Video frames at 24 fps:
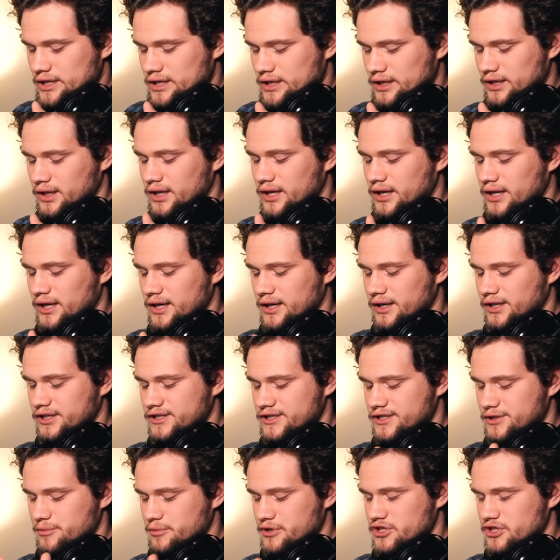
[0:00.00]
Uh,
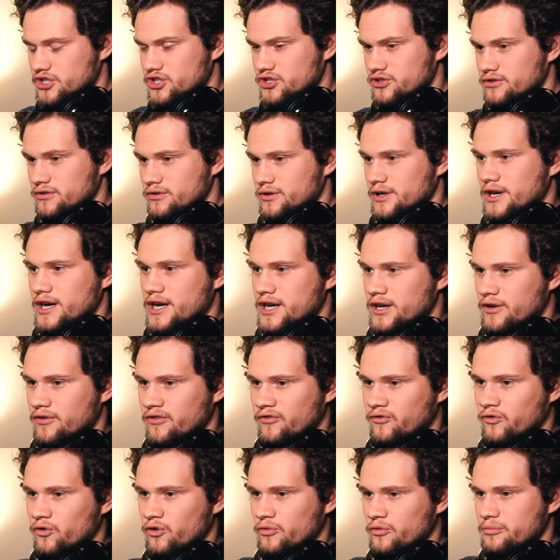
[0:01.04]
it's the mixture,
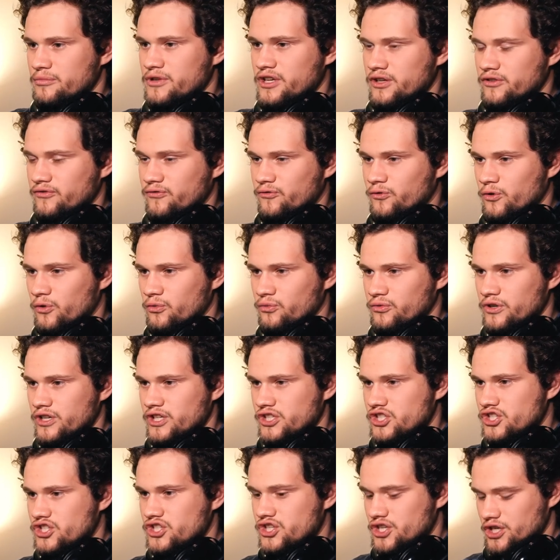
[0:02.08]
full mi full
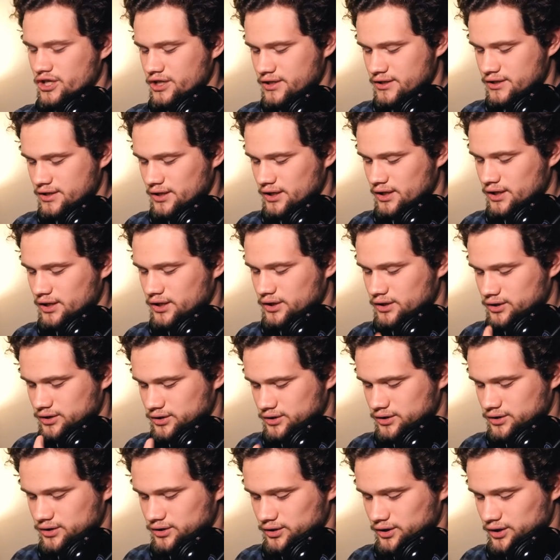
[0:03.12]
rich.
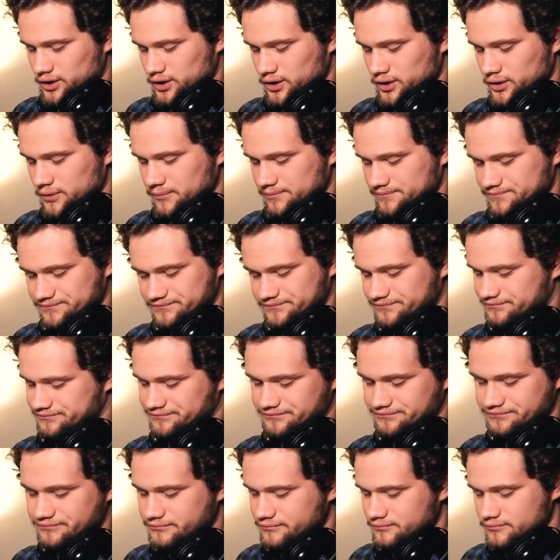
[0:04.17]
Um,
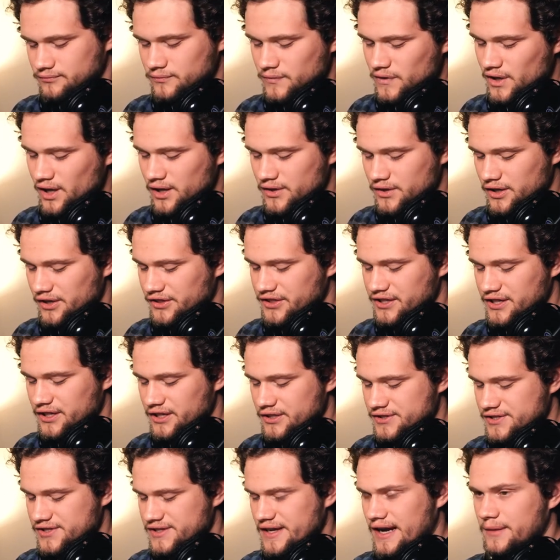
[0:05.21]
nothing
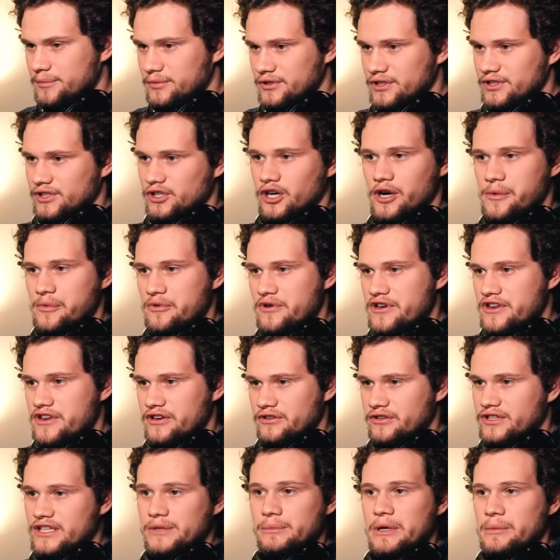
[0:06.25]
else is happening. Carburetor
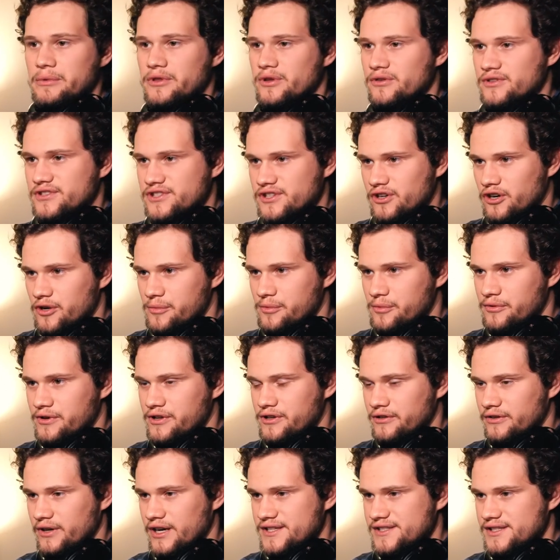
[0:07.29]
heat, maybe there's
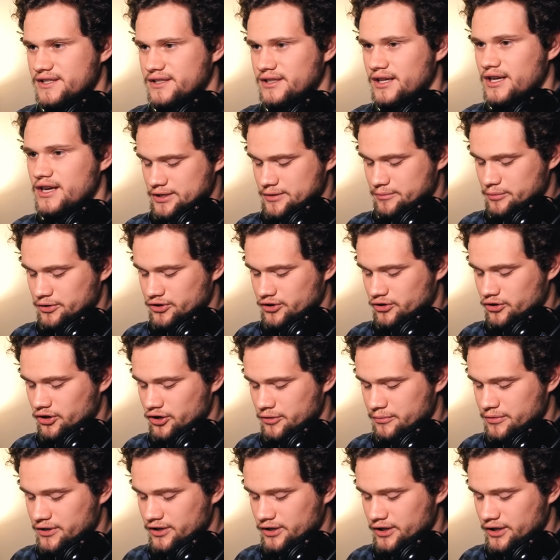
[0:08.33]
carburetor icing. Put the
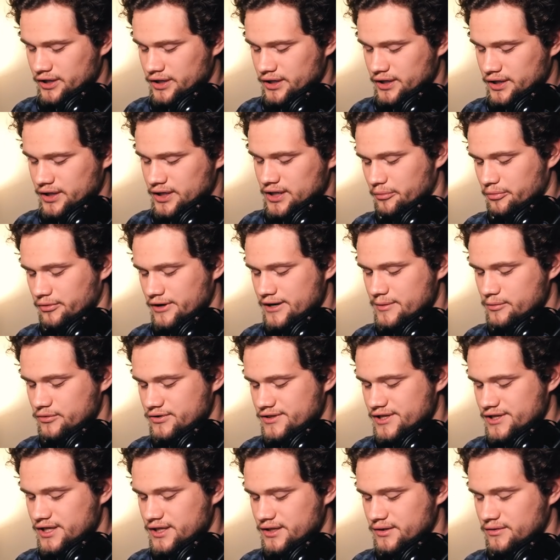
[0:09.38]
carb heat on.
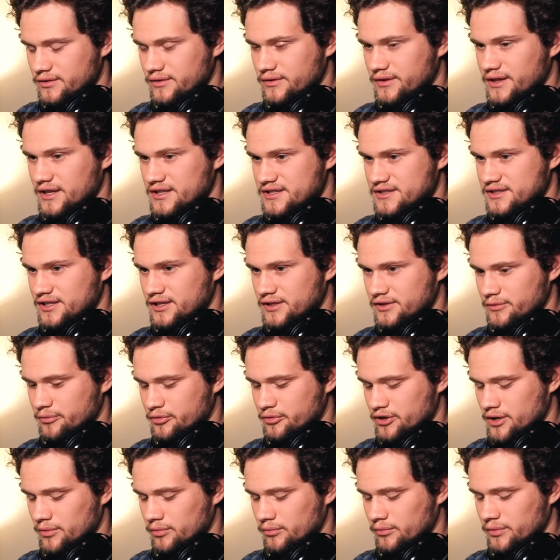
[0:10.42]
Primer's in, that's not the
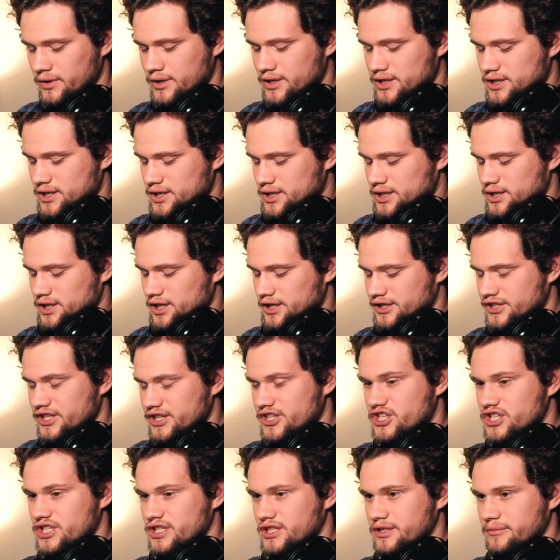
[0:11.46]
problem.
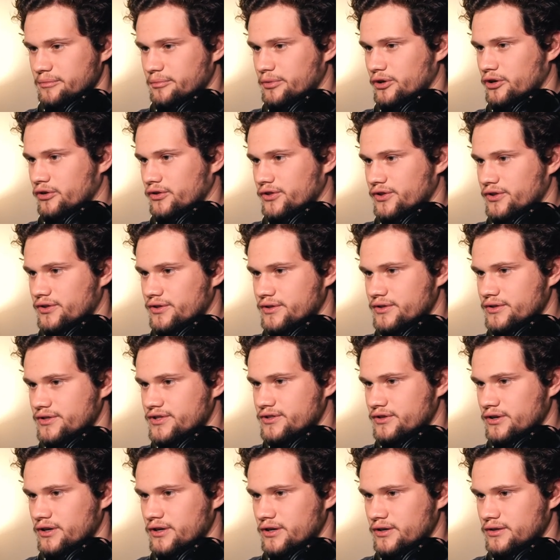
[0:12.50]
Ignition, both
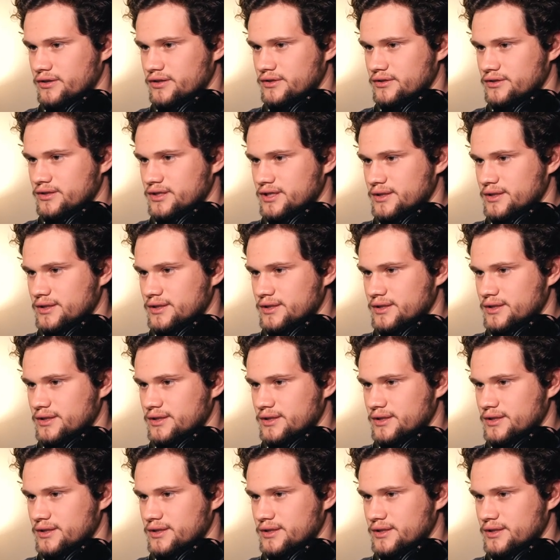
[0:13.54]
start.